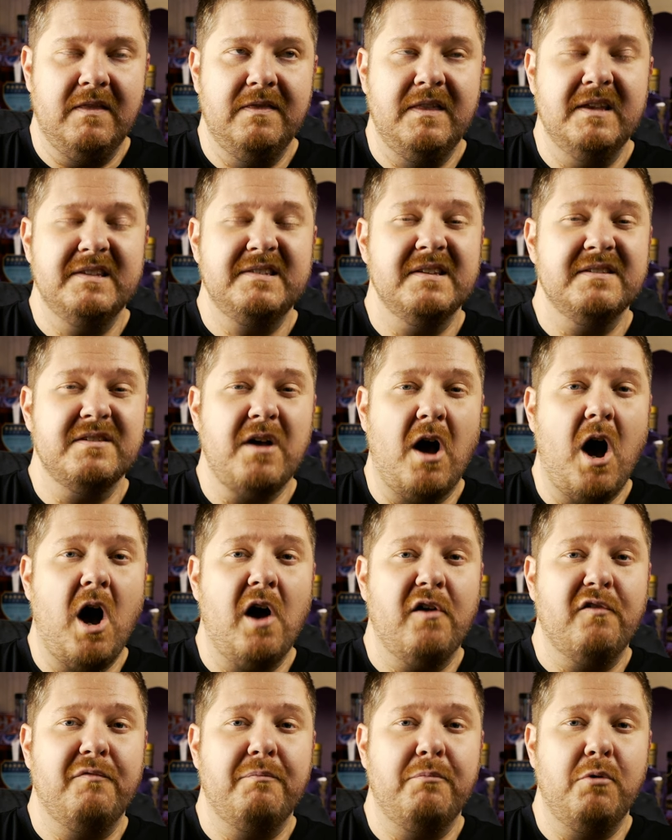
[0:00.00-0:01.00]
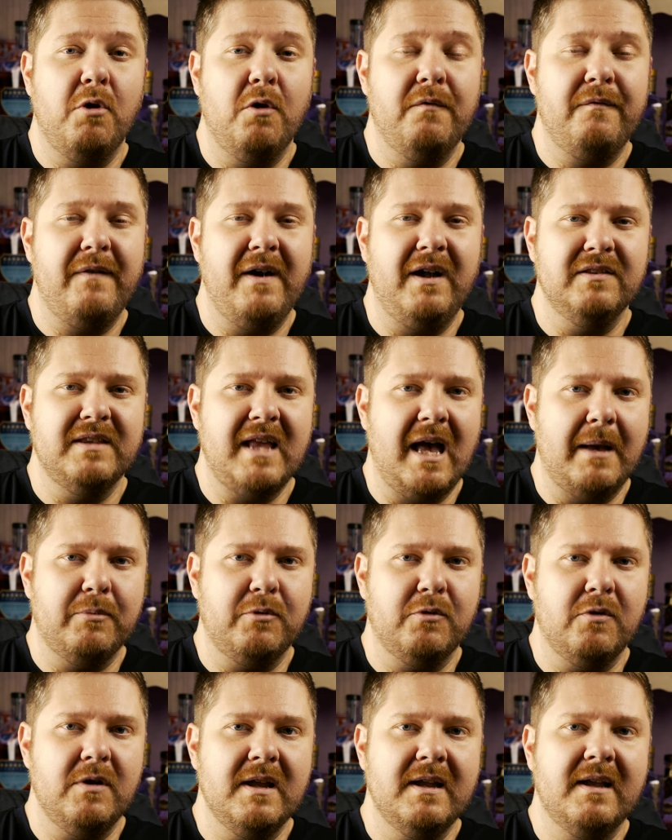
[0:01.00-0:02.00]
This is off-profile Knob
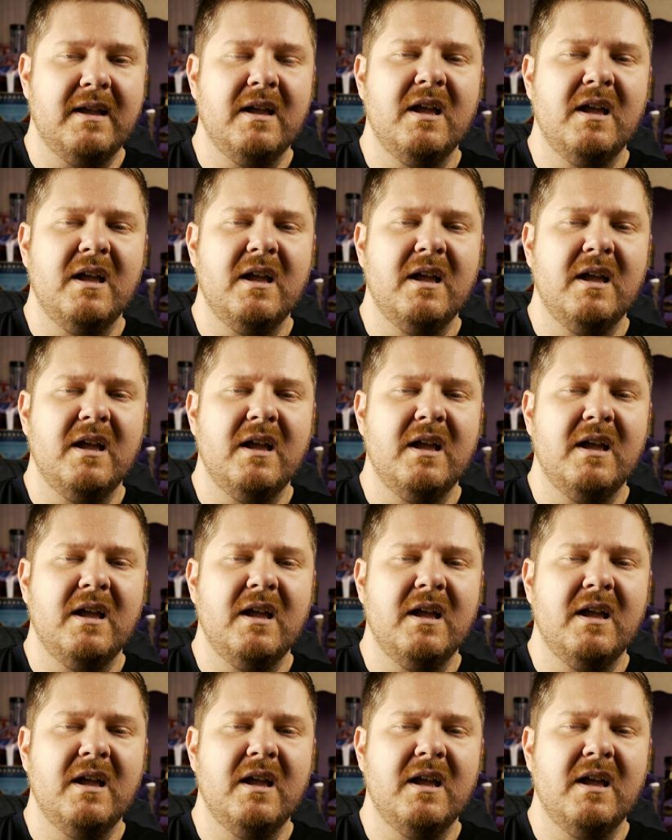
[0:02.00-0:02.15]
Creek.